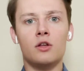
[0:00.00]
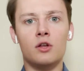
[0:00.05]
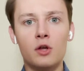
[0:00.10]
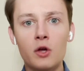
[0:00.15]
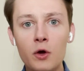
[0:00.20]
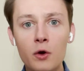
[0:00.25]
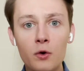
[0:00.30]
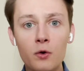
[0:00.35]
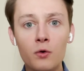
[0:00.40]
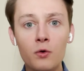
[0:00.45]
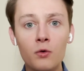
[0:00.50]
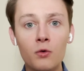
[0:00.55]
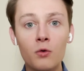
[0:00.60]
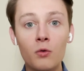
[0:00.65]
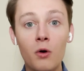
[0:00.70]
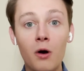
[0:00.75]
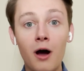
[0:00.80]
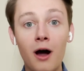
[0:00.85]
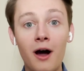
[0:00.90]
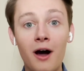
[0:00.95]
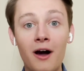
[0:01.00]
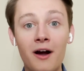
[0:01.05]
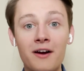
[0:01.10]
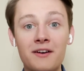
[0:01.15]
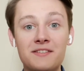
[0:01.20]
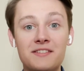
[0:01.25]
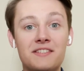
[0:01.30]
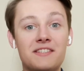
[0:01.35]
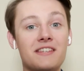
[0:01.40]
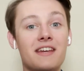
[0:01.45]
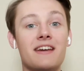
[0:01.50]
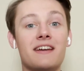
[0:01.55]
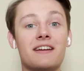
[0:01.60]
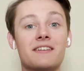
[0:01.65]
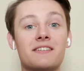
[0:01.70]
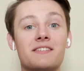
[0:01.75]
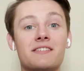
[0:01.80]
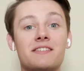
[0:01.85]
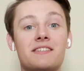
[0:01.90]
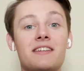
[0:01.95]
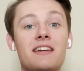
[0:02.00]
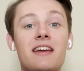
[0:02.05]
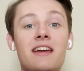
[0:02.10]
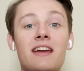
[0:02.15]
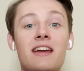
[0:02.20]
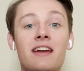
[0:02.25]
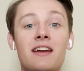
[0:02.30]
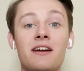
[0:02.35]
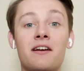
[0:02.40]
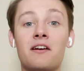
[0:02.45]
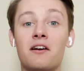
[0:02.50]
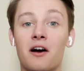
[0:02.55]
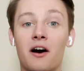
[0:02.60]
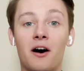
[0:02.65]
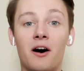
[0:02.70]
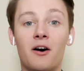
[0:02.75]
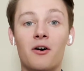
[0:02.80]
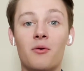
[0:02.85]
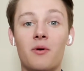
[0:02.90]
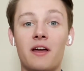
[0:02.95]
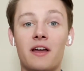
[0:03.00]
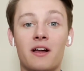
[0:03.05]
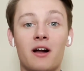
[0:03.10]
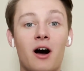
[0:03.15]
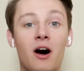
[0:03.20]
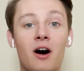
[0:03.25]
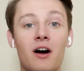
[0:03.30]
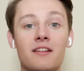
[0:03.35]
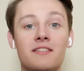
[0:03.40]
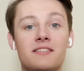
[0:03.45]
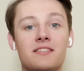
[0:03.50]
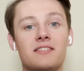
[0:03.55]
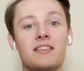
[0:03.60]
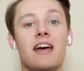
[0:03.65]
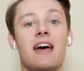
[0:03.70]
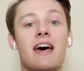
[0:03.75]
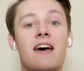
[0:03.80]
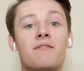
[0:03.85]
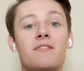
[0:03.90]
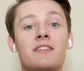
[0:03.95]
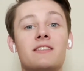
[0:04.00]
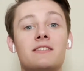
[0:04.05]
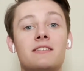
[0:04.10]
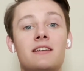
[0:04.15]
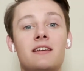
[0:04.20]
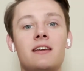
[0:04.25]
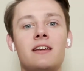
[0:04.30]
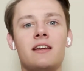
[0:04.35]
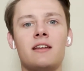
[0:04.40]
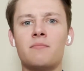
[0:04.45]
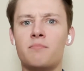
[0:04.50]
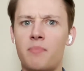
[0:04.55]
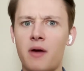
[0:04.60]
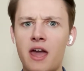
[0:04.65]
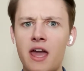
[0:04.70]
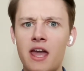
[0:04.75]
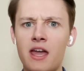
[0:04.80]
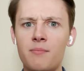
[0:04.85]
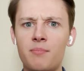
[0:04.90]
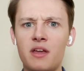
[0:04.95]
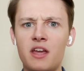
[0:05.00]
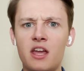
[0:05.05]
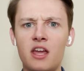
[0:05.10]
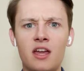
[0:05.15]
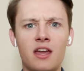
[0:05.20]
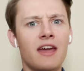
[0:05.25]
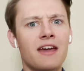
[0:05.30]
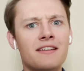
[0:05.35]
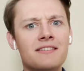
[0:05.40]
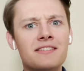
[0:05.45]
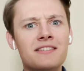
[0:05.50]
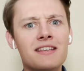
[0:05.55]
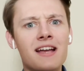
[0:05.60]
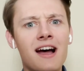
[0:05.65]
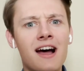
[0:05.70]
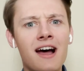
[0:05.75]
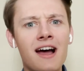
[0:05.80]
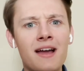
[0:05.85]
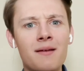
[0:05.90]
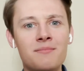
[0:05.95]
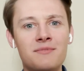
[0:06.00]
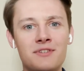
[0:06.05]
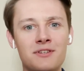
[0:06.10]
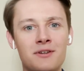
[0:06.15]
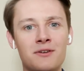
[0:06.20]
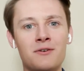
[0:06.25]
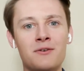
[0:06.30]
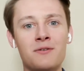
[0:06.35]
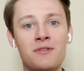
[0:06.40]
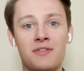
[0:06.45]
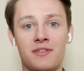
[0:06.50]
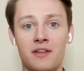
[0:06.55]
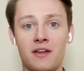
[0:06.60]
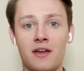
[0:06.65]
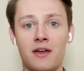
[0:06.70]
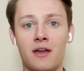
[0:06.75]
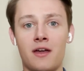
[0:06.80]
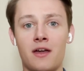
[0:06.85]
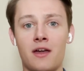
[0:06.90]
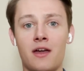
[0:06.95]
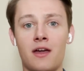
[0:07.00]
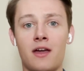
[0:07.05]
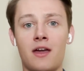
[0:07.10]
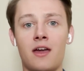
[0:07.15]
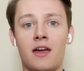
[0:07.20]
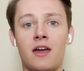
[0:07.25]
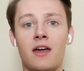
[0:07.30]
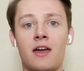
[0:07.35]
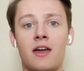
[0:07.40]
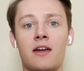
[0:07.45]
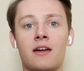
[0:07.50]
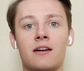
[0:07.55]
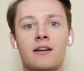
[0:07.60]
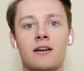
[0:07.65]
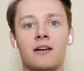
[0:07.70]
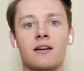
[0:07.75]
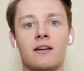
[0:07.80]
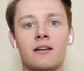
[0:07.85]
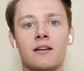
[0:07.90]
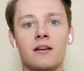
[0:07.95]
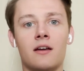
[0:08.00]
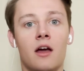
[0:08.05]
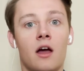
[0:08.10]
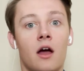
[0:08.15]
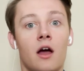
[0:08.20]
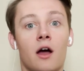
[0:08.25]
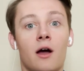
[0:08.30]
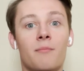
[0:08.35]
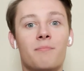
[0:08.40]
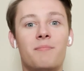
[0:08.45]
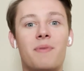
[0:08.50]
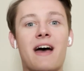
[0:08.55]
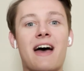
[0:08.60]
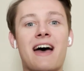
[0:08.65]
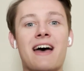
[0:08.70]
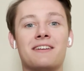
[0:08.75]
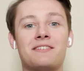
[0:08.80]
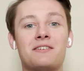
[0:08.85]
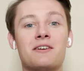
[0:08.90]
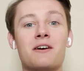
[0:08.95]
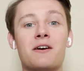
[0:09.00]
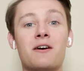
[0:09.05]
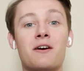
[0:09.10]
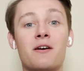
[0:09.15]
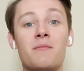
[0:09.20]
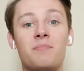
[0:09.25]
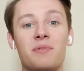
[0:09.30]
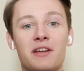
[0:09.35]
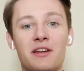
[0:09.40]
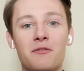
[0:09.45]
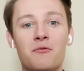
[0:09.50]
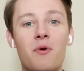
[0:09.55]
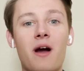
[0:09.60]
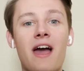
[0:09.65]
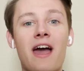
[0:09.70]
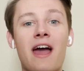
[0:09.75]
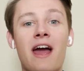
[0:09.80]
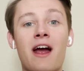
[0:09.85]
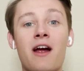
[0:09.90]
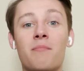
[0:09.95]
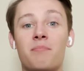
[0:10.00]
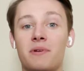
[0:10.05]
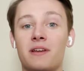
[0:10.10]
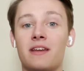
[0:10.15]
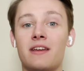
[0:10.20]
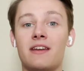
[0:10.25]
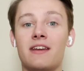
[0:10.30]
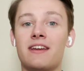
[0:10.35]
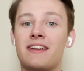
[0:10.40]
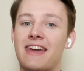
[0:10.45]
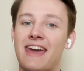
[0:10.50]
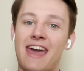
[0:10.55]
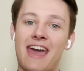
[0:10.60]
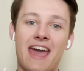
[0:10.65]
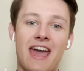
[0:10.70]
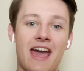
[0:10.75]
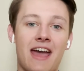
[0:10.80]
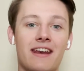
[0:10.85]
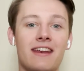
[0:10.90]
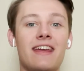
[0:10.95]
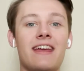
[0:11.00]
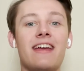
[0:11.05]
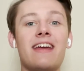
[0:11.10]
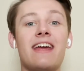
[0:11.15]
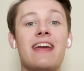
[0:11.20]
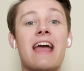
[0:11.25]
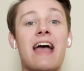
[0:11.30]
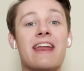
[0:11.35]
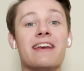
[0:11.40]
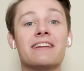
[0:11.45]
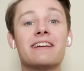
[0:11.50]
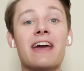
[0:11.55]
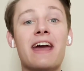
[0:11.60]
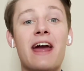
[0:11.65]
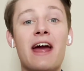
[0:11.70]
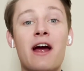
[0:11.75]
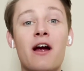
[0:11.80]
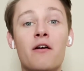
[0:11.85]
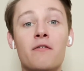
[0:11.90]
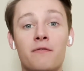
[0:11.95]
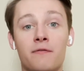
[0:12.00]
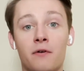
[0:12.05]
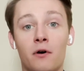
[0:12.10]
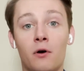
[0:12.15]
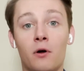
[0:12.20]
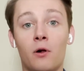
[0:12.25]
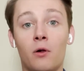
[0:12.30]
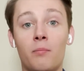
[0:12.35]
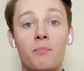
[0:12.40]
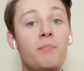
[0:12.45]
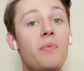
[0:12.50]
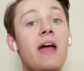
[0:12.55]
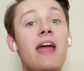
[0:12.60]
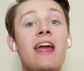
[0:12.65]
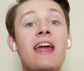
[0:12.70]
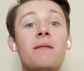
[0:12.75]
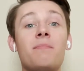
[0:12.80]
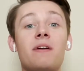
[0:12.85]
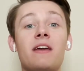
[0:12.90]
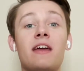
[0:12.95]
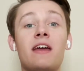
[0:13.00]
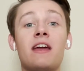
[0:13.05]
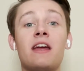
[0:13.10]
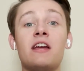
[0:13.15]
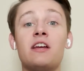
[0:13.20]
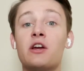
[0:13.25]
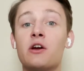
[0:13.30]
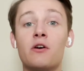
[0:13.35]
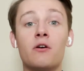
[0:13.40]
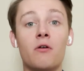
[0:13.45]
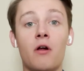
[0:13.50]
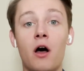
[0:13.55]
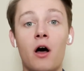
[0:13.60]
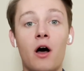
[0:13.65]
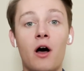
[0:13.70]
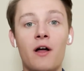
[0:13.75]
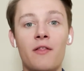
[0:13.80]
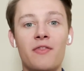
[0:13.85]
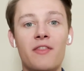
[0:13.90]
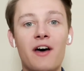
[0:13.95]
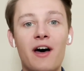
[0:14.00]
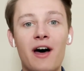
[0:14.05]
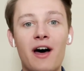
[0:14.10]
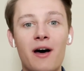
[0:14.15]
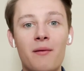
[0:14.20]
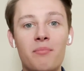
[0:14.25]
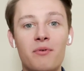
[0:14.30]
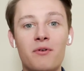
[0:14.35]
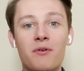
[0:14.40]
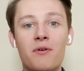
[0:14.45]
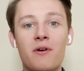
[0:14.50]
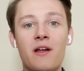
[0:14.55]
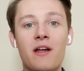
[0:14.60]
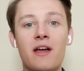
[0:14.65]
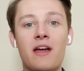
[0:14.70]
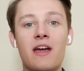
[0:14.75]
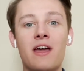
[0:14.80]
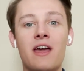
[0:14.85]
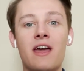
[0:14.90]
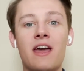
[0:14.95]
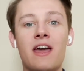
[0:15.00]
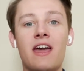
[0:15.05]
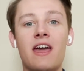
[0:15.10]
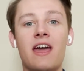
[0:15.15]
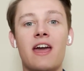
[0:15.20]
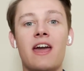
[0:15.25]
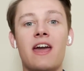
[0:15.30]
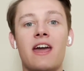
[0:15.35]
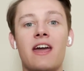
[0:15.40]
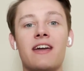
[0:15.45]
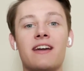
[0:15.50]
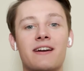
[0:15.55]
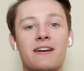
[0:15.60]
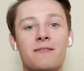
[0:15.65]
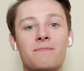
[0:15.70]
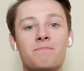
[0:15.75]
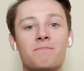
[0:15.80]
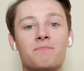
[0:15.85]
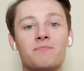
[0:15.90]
You are 16, going on 17, baby, it's time to think. Better beware, be canny and careful, baby, you're on the brink.